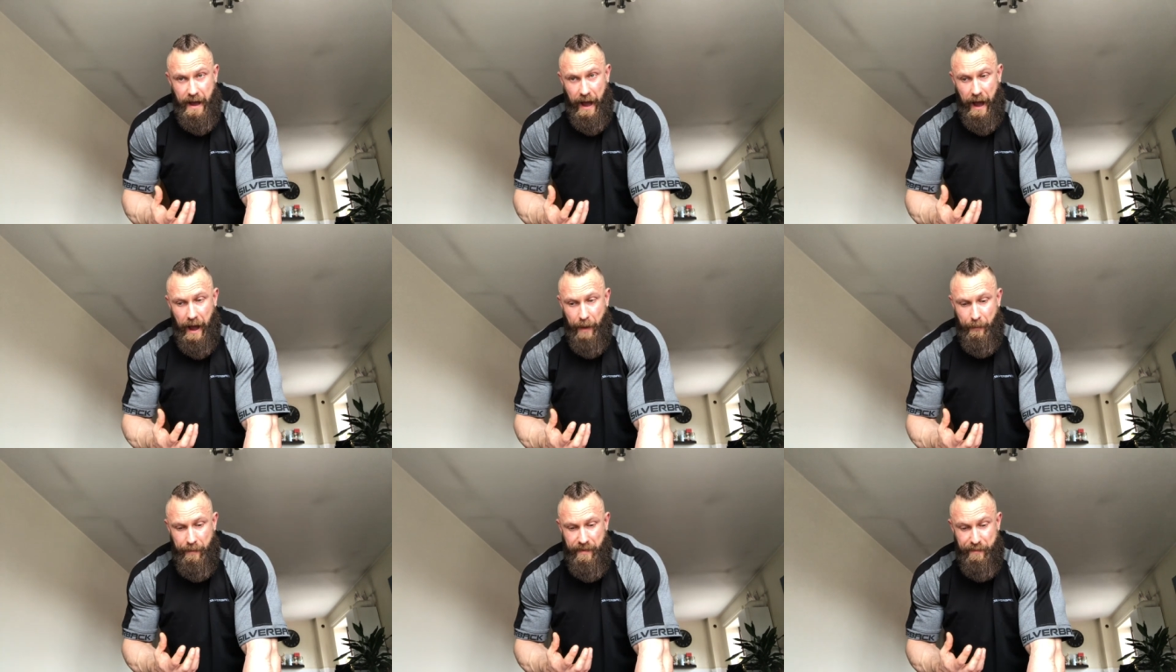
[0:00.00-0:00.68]

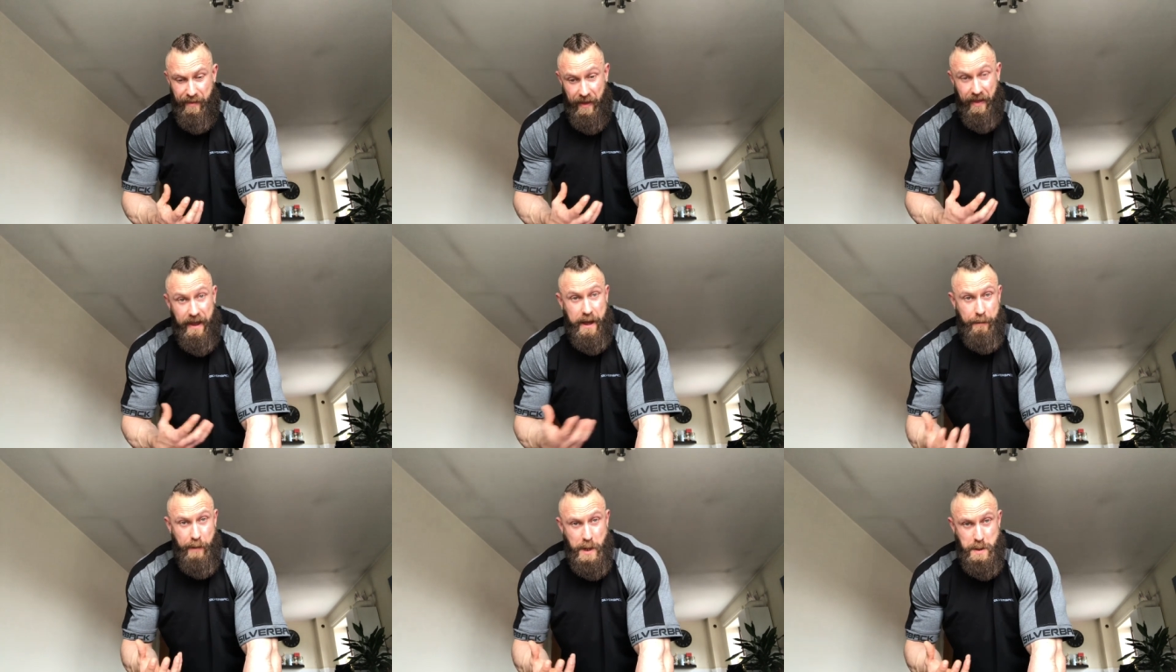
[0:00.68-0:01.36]
um, that they
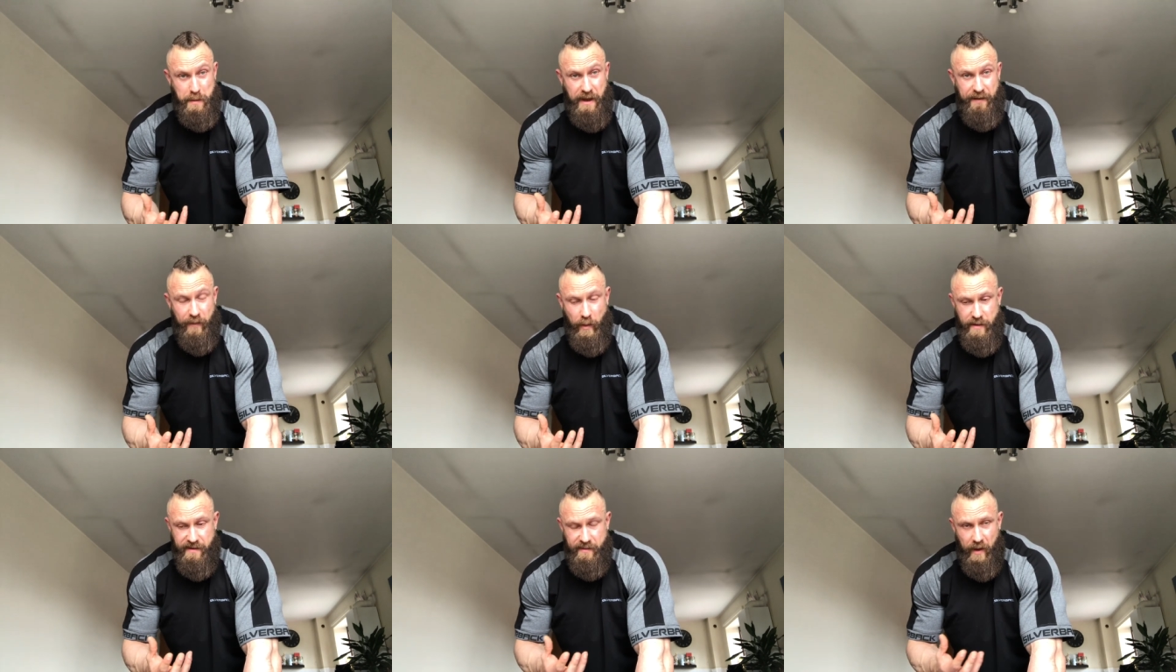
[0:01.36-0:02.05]
could push me
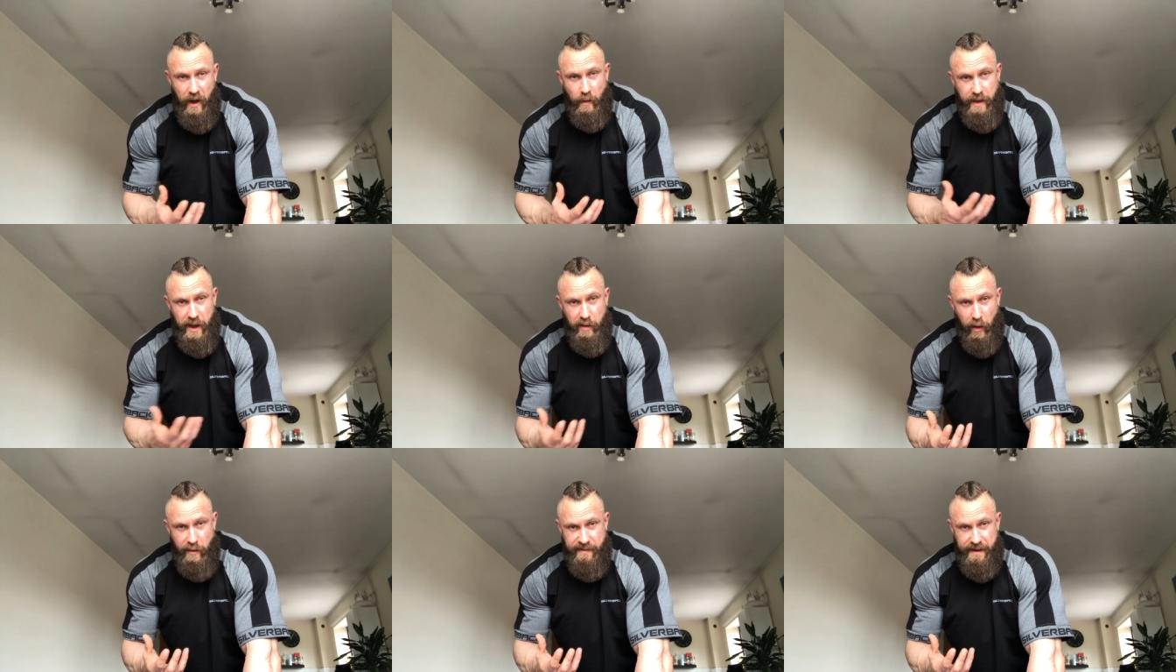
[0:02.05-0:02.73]
forwards as well and we could
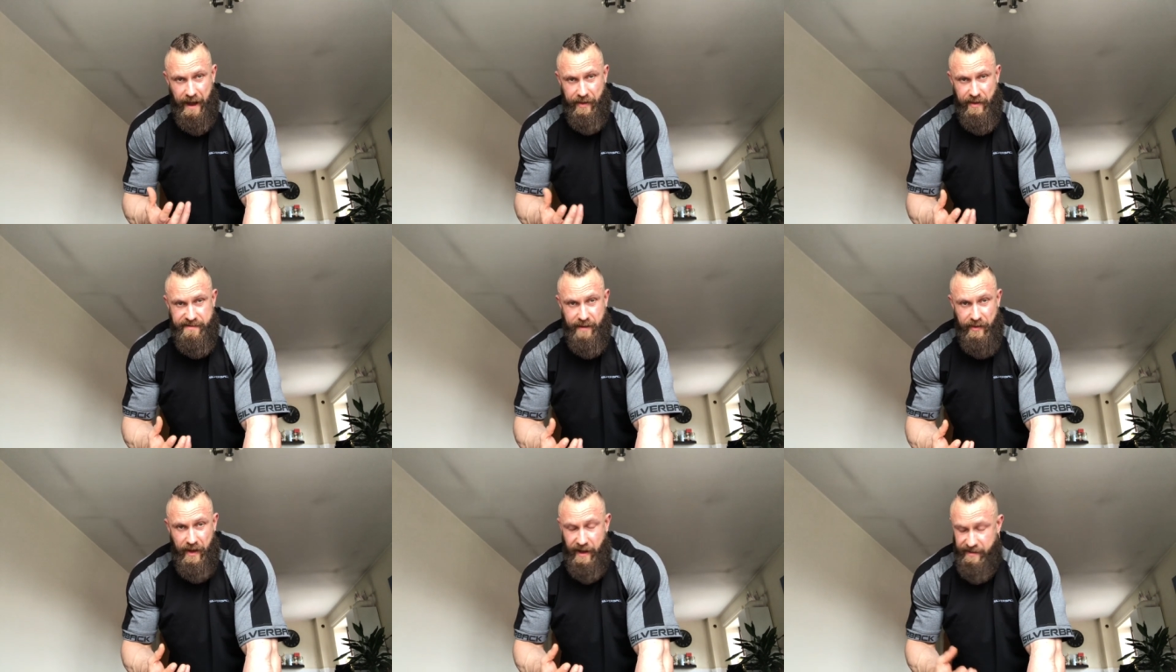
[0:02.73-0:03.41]
grow together.
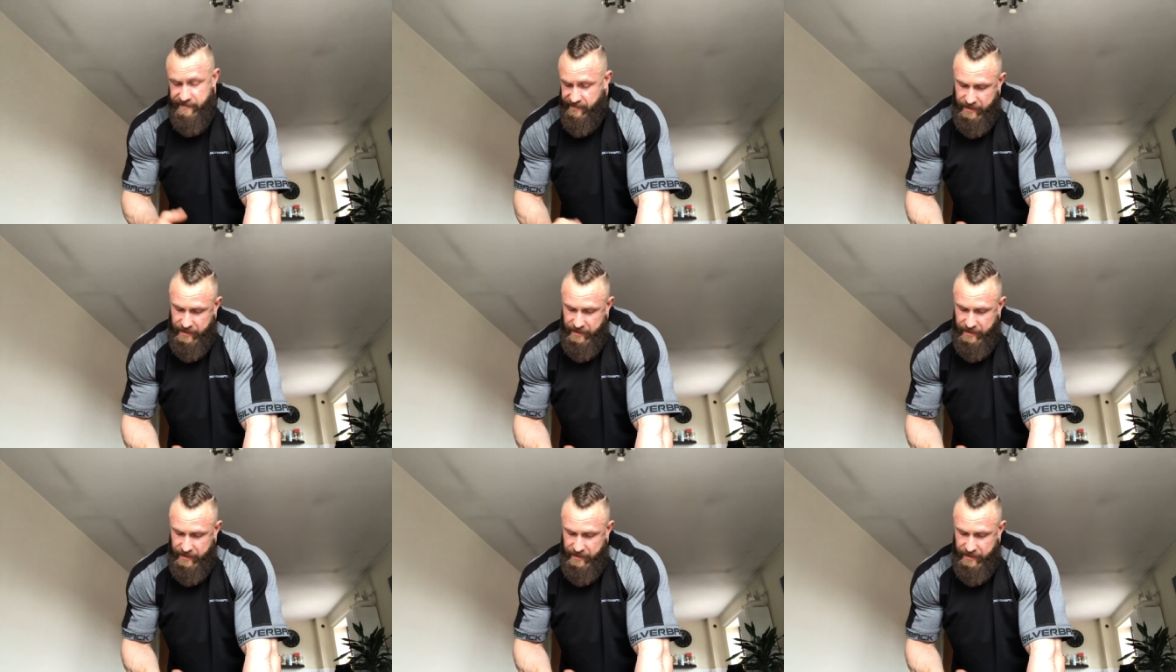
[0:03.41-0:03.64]
So that is,